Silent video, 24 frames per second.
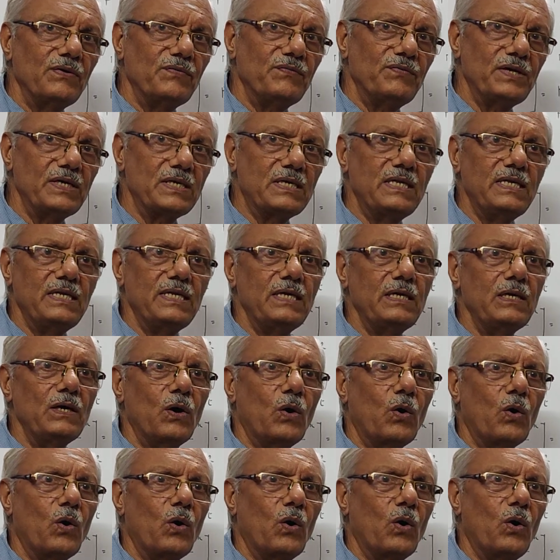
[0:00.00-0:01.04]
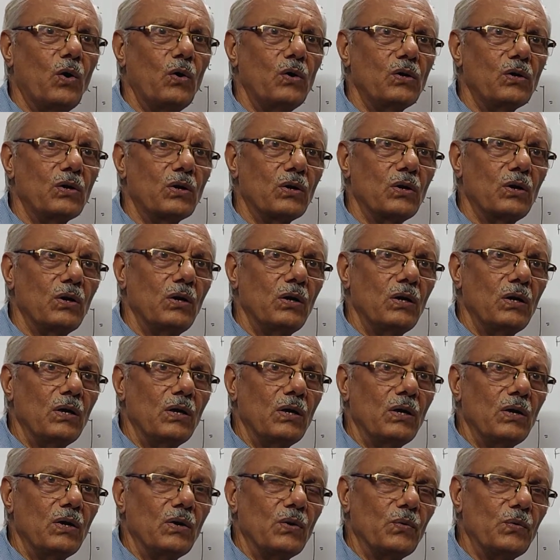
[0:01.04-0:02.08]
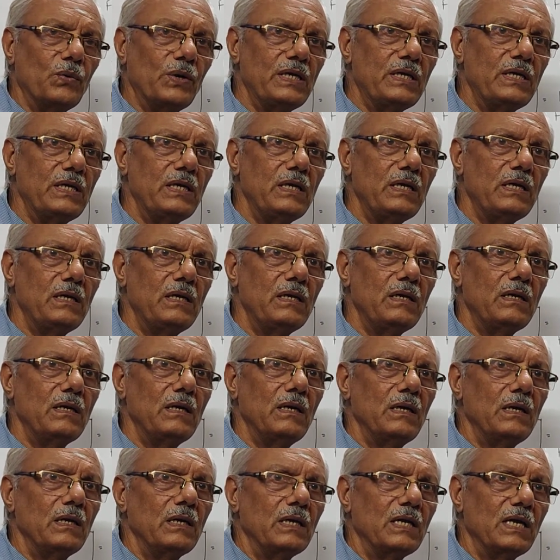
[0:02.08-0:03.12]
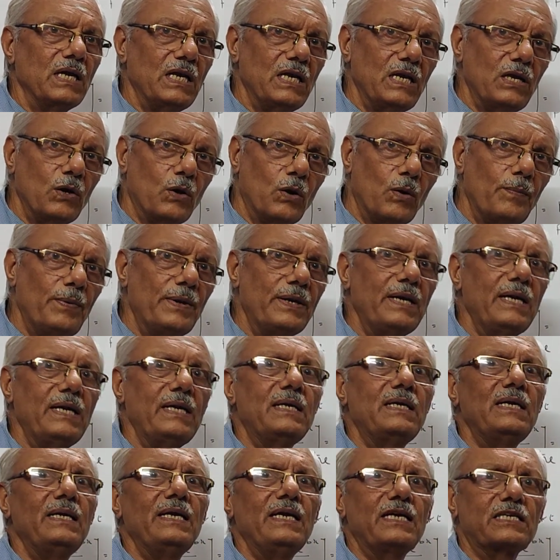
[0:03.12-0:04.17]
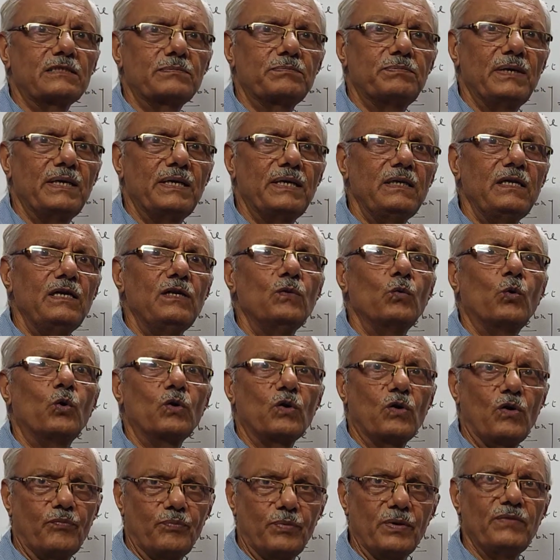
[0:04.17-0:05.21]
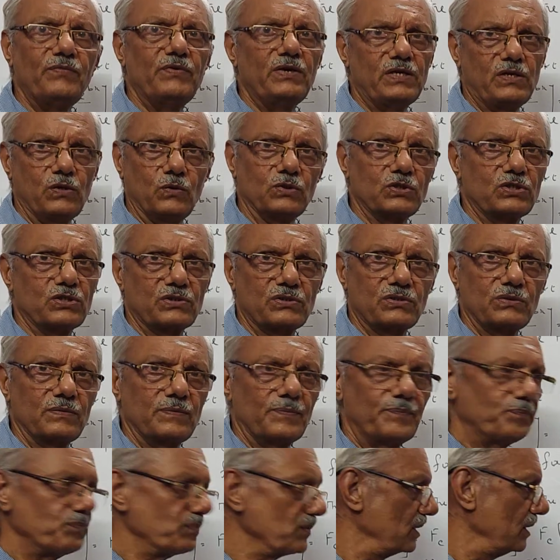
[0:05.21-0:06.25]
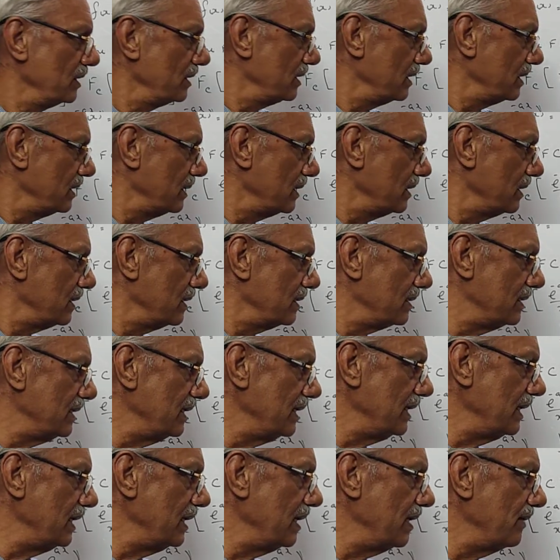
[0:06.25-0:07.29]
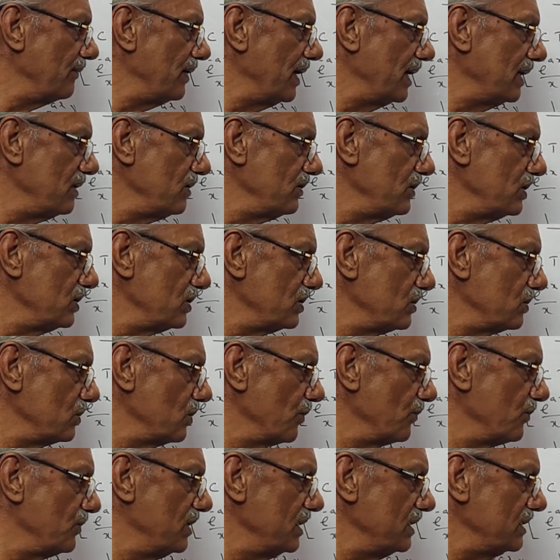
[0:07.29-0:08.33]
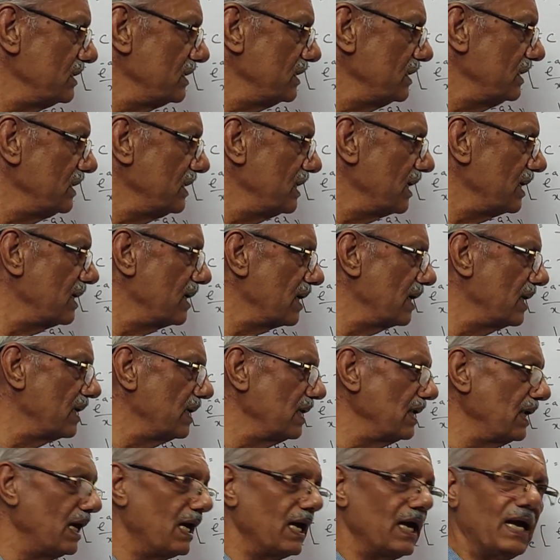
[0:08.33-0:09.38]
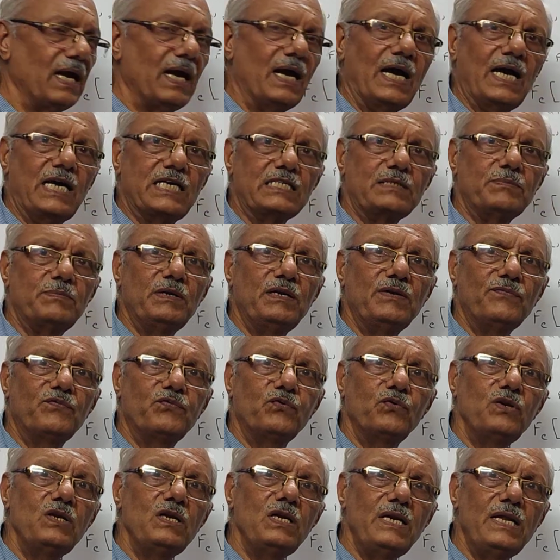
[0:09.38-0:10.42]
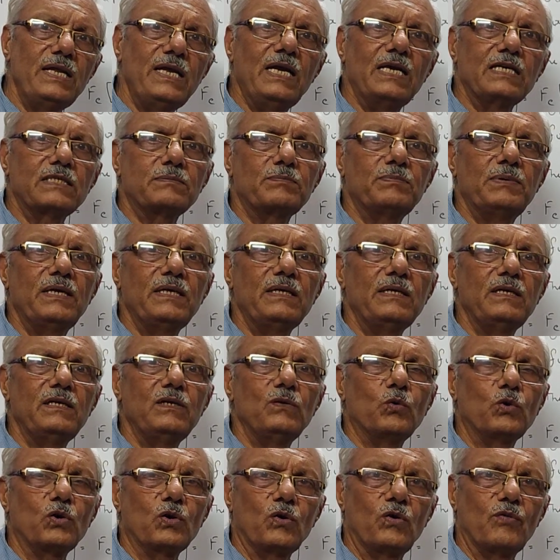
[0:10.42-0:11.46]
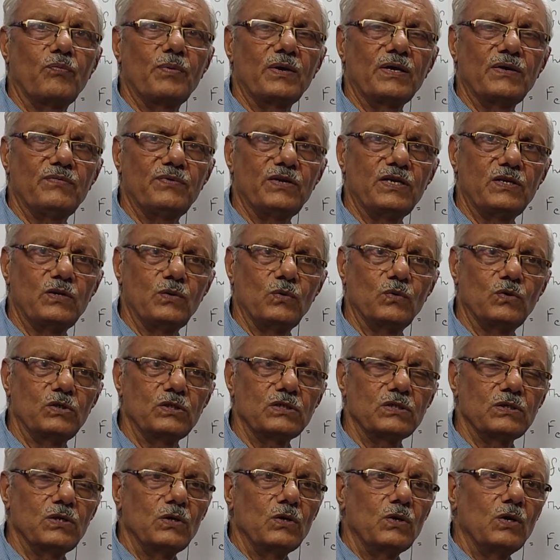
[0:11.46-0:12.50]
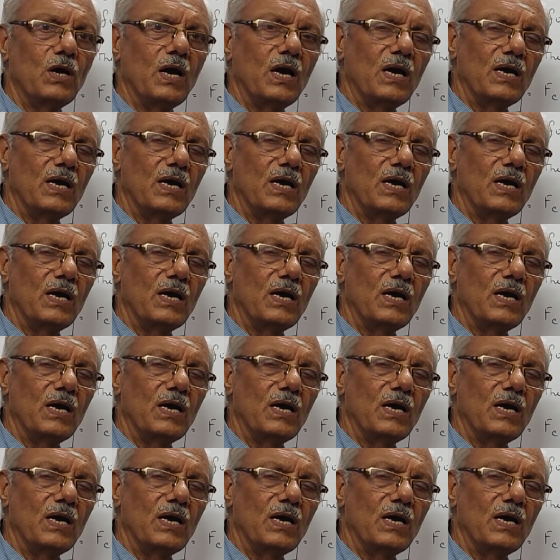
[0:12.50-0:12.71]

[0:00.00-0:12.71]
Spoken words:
vividly or very elaborately explained in one of my videos. The evaluation of this integral has been fully explained in one of my videos.